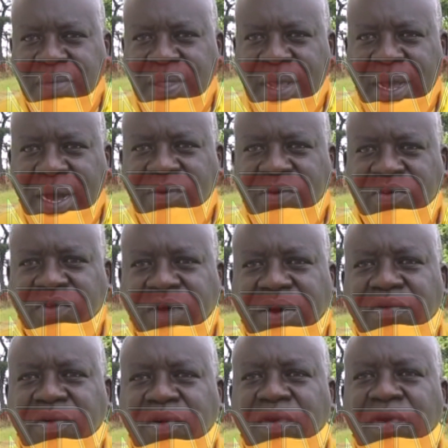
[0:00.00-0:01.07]
I will
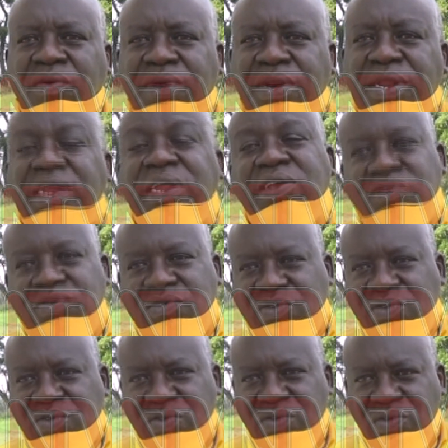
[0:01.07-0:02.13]
travel all over the
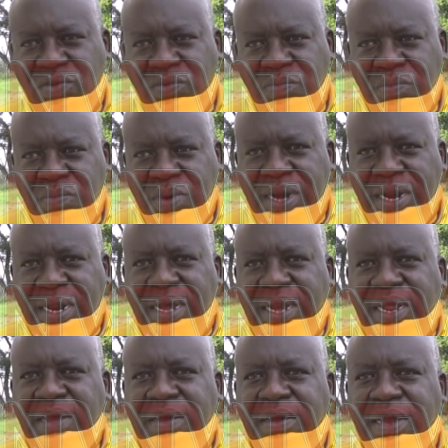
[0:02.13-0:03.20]
regions and
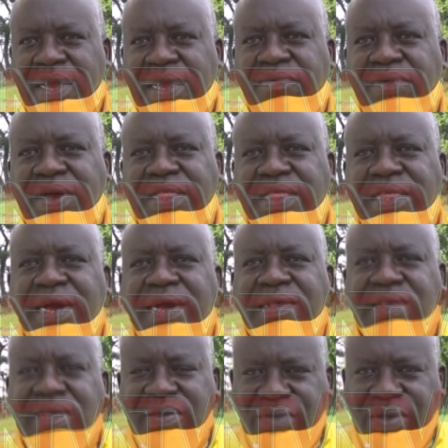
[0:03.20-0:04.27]
really give a
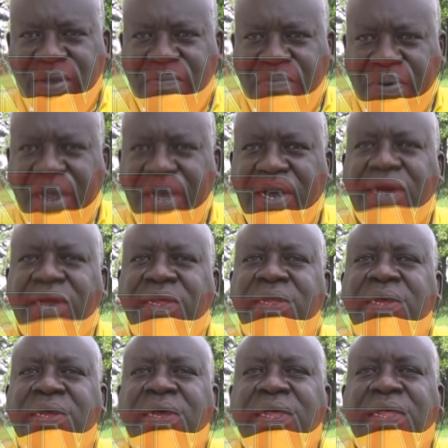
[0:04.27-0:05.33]
thanksgiving prayer,
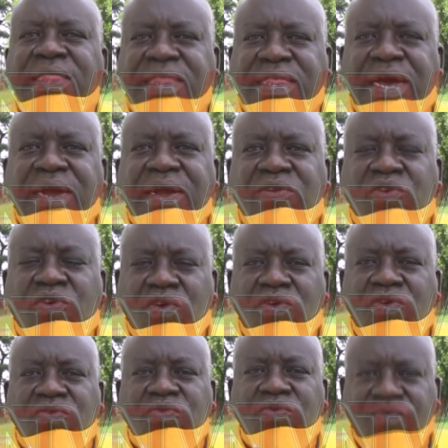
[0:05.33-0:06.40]
thank those
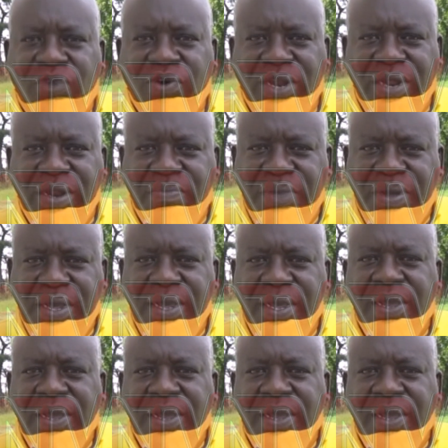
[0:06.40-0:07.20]
who voted me.